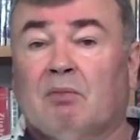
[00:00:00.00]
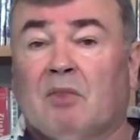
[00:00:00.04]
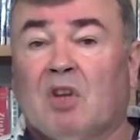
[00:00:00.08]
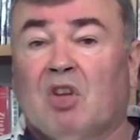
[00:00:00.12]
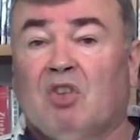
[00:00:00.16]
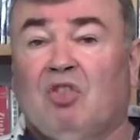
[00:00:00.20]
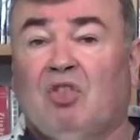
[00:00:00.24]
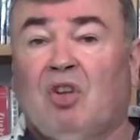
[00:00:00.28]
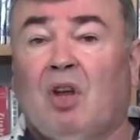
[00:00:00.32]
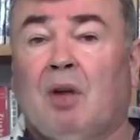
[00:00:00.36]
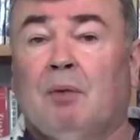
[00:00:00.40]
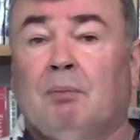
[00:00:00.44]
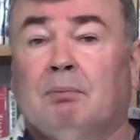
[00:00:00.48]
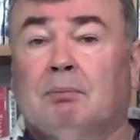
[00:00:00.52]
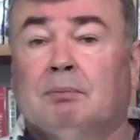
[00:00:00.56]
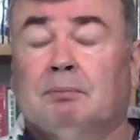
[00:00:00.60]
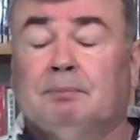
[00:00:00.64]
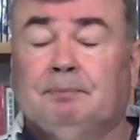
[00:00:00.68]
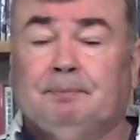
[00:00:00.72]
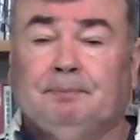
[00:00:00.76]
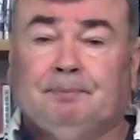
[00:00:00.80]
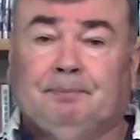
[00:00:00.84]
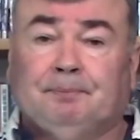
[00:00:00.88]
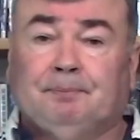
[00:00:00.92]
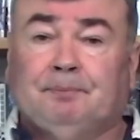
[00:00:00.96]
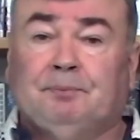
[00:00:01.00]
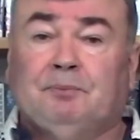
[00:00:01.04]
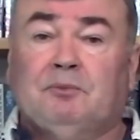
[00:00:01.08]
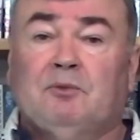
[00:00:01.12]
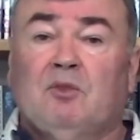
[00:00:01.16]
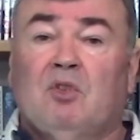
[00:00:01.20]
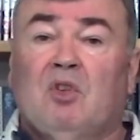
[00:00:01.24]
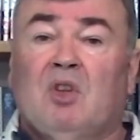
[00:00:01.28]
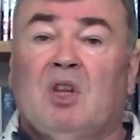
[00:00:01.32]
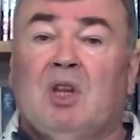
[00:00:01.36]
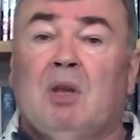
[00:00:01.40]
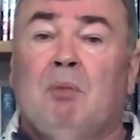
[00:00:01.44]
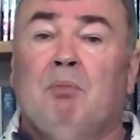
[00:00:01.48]
So
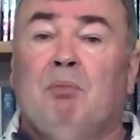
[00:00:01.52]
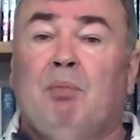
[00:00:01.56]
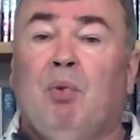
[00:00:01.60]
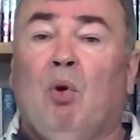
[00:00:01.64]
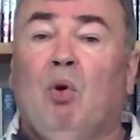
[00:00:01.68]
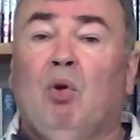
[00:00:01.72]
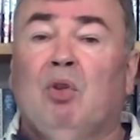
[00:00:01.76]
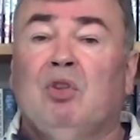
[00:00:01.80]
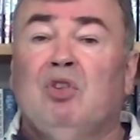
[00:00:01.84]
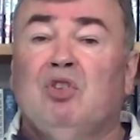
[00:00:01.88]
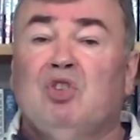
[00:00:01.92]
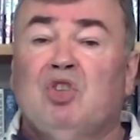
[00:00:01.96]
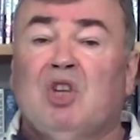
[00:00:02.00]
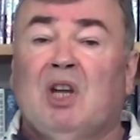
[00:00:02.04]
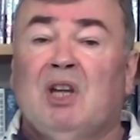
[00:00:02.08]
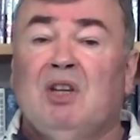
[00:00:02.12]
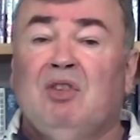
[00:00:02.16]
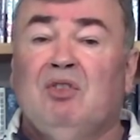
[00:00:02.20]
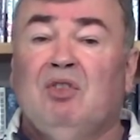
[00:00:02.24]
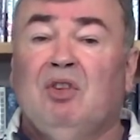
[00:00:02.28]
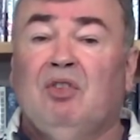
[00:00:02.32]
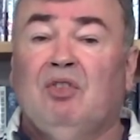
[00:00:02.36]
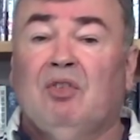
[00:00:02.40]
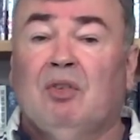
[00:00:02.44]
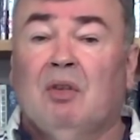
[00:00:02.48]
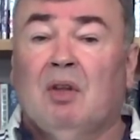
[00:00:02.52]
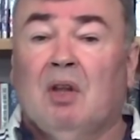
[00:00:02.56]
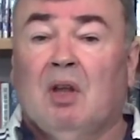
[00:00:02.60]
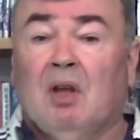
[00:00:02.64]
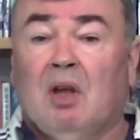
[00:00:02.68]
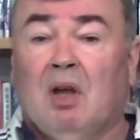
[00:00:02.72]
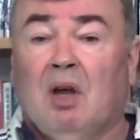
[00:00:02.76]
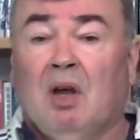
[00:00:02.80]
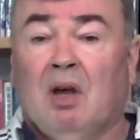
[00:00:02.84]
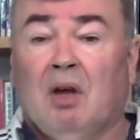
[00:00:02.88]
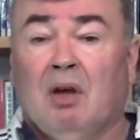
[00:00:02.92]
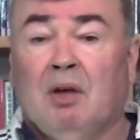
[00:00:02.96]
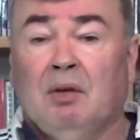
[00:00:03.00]
the important changes
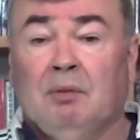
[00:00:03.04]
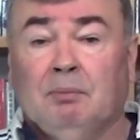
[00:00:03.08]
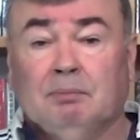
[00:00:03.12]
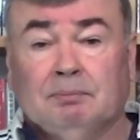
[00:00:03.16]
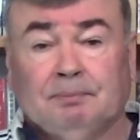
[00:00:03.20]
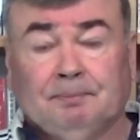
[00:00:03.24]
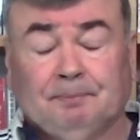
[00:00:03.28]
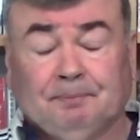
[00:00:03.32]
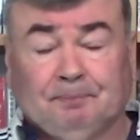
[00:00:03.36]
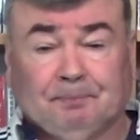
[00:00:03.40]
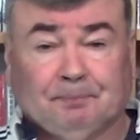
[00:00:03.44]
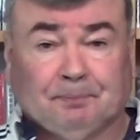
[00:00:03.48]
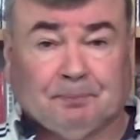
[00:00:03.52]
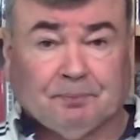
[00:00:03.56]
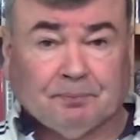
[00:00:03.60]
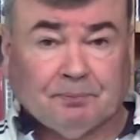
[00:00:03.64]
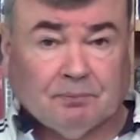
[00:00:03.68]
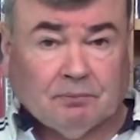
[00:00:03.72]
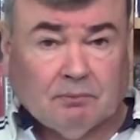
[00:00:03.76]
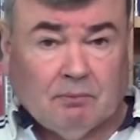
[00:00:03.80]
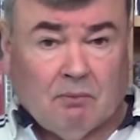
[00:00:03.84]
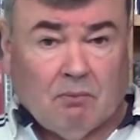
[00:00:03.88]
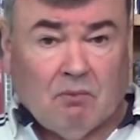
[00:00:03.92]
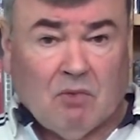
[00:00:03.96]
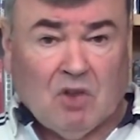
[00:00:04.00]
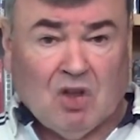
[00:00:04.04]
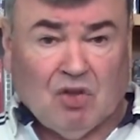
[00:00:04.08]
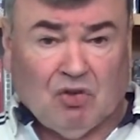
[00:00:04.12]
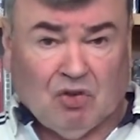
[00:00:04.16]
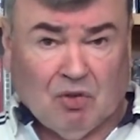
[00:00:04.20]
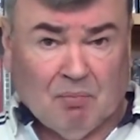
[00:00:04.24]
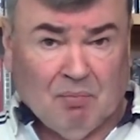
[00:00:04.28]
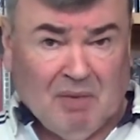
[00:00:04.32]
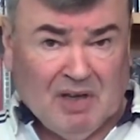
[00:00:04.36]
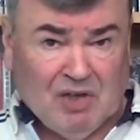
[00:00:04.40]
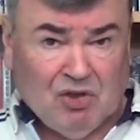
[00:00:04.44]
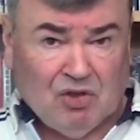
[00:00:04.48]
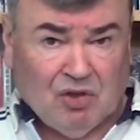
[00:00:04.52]
are to
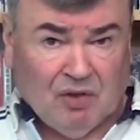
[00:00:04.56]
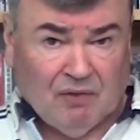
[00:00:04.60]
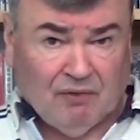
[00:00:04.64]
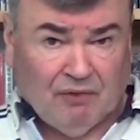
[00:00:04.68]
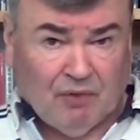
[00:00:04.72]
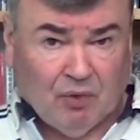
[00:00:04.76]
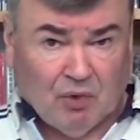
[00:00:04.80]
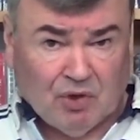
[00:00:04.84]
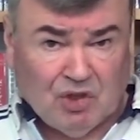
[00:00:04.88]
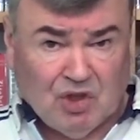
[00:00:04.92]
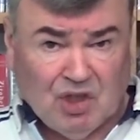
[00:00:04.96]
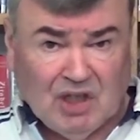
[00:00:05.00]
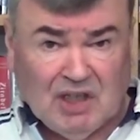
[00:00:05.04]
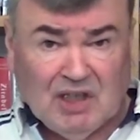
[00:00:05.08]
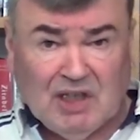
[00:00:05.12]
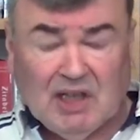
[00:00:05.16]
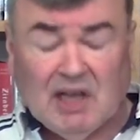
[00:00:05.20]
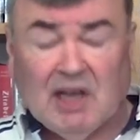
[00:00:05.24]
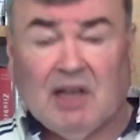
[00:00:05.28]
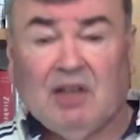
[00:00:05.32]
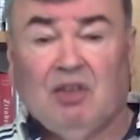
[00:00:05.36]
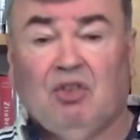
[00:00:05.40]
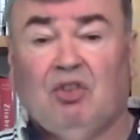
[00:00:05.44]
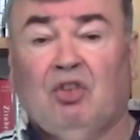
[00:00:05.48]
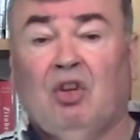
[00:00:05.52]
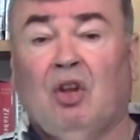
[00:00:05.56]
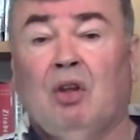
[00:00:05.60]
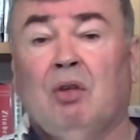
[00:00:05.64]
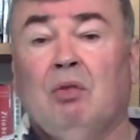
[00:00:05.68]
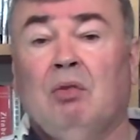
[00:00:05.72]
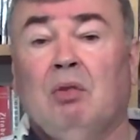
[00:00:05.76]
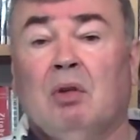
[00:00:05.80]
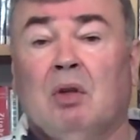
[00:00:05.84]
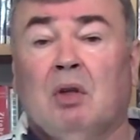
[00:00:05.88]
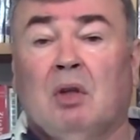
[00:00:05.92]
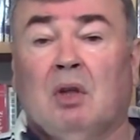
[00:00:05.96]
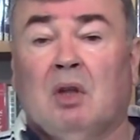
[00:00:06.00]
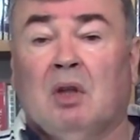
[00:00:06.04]
mention for GDA 2
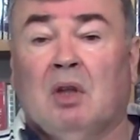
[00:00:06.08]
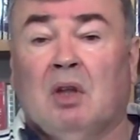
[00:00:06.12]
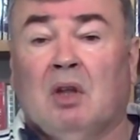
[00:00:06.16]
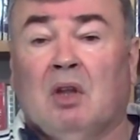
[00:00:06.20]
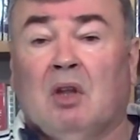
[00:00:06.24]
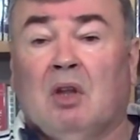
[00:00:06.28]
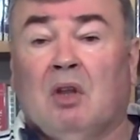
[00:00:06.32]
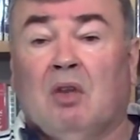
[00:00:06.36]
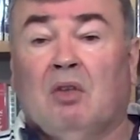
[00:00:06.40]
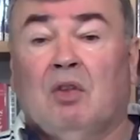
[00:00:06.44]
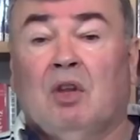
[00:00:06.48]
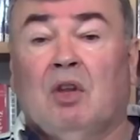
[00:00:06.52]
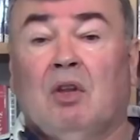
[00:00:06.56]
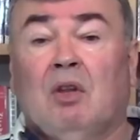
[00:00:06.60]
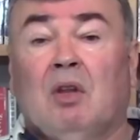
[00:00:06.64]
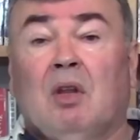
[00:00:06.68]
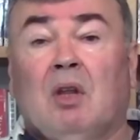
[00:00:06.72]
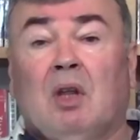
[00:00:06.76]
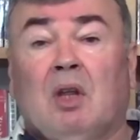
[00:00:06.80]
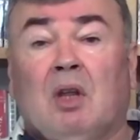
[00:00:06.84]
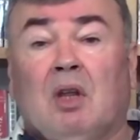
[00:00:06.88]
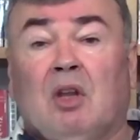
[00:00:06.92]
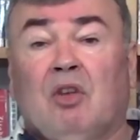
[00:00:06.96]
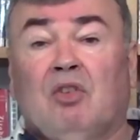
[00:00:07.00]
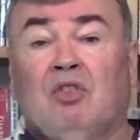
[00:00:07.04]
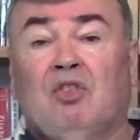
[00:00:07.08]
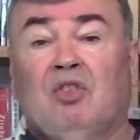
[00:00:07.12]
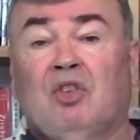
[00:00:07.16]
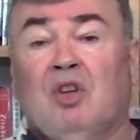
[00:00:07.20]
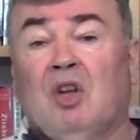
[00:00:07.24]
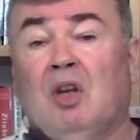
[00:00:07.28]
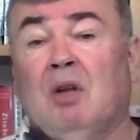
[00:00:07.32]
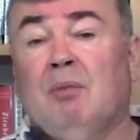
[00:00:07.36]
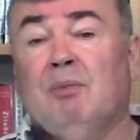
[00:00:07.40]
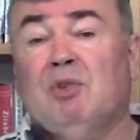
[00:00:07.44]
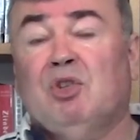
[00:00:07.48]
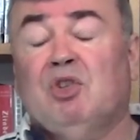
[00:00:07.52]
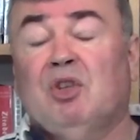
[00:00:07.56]
that
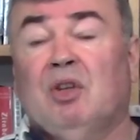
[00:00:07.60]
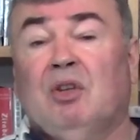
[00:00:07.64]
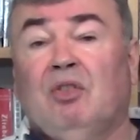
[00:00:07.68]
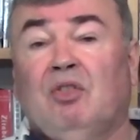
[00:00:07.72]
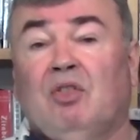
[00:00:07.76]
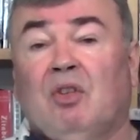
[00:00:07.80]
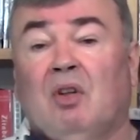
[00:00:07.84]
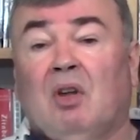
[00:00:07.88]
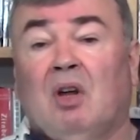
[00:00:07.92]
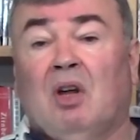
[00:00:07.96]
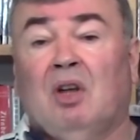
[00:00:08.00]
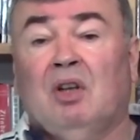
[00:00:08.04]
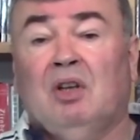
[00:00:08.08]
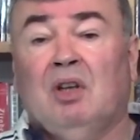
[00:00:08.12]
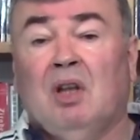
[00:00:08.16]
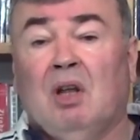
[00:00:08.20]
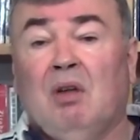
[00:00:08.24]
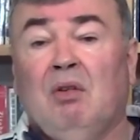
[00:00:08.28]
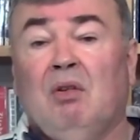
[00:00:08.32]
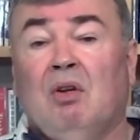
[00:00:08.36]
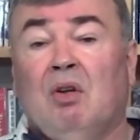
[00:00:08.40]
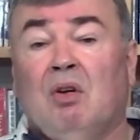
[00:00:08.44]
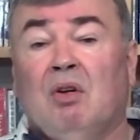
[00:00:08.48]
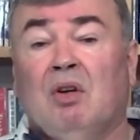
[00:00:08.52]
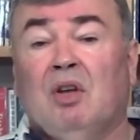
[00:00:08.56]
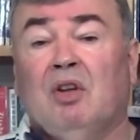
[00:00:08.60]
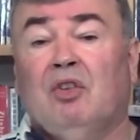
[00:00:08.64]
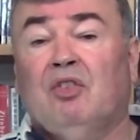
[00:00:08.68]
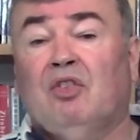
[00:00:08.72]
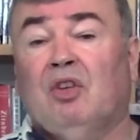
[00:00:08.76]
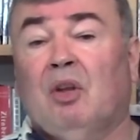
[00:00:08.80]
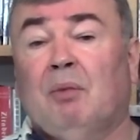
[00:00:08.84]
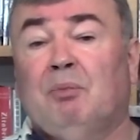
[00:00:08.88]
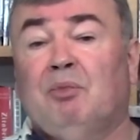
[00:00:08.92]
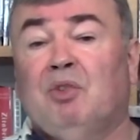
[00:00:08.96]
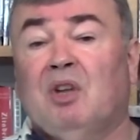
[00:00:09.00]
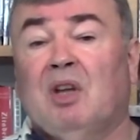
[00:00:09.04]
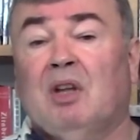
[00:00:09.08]
skirmishers are no longer
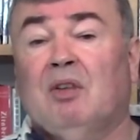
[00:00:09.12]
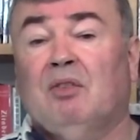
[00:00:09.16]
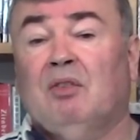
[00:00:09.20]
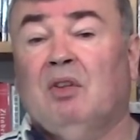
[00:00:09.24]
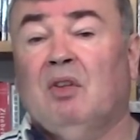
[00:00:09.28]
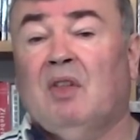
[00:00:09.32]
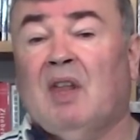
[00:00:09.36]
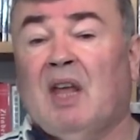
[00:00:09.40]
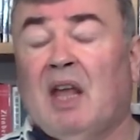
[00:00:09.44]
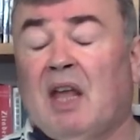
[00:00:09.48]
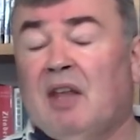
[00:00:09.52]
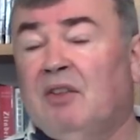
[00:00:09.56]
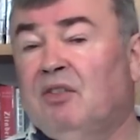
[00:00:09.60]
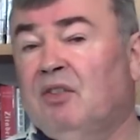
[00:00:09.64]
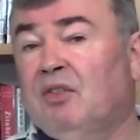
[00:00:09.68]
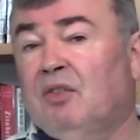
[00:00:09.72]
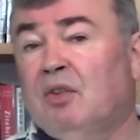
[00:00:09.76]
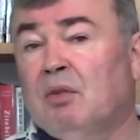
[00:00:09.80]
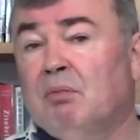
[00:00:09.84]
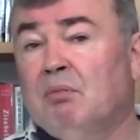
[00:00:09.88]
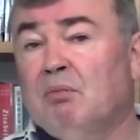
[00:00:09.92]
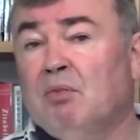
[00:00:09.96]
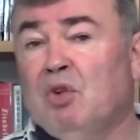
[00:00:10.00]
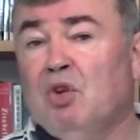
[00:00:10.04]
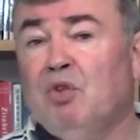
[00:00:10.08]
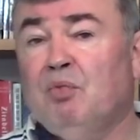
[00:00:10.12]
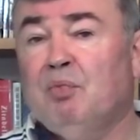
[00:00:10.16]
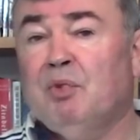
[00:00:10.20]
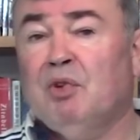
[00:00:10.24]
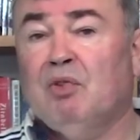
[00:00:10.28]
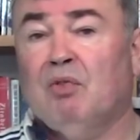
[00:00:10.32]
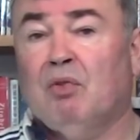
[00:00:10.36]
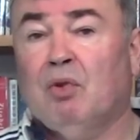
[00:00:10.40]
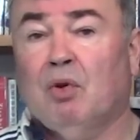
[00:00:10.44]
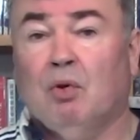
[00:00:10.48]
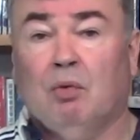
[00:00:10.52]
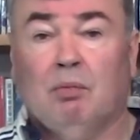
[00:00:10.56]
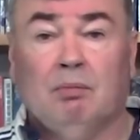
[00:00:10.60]
subject to the hesitant movement
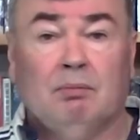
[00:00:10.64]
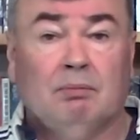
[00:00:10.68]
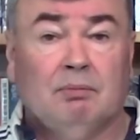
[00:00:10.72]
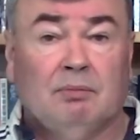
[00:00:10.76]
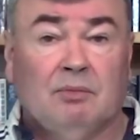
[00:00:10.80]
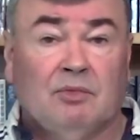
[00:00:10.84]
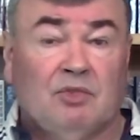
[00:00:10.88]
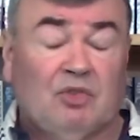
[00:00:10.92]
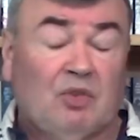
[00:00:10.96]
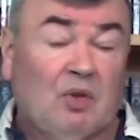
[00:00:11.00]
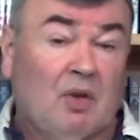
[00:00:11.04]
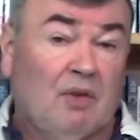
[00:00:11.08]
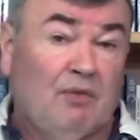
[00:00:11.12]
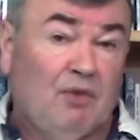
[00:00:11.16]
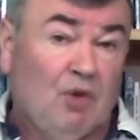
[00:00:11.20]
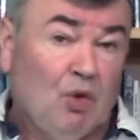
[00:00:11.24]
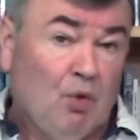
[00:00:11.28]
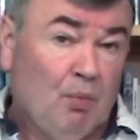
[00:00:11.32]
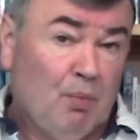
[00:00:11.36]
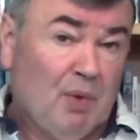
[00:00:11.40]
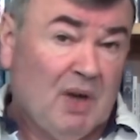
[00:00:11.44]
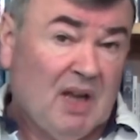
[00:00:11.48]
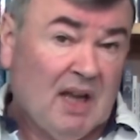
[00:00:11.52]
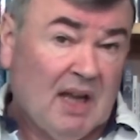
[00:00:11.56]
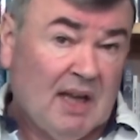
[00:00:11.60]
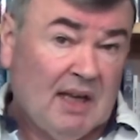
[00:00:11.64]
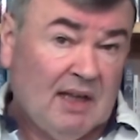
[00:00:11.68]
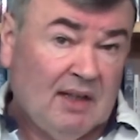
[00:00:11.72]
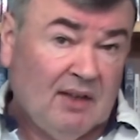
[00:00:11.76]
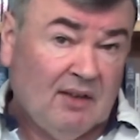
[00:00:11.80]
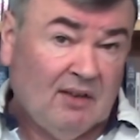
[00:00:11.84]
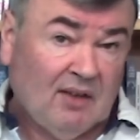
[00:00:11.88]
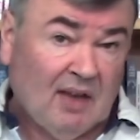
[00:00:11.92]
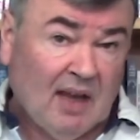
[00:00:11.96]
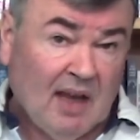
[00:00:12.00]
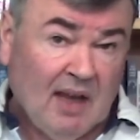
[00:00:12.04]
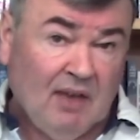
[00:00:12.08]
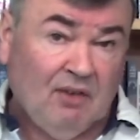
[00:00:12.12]
rule. So if your brigade
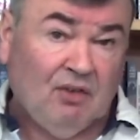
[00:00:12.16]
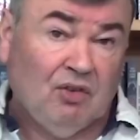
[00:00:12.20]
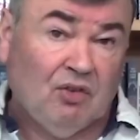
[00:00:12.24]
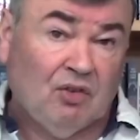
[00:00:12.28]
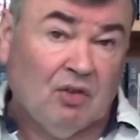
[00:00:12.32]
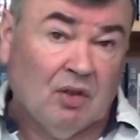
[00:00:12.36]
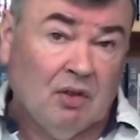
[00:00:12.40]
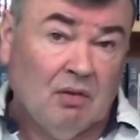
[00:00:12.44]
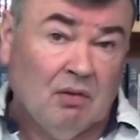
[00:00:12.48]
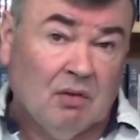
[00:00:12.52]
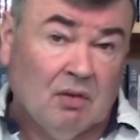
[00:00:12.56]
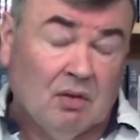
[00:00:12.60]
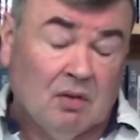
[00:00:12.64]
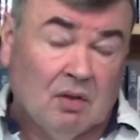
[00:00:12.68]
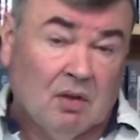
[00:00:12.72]
is hesitant,